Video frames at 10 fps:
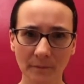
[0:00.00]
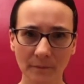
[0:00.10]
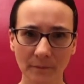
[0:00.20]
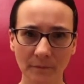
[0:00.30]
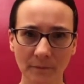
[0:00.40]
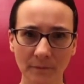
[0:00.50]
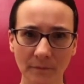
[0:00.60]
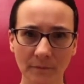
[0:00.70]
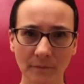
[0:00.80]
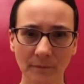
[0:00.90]

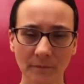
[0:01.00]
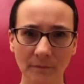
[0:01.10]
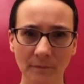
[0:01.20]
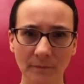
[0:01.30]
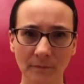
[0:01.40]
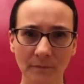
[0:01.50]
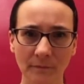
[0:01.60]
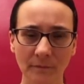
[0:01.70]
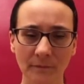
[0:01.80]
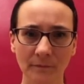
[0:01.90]

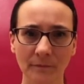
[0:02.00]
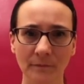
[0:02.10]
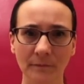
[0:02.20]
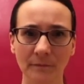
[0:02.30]
Nobody speaks.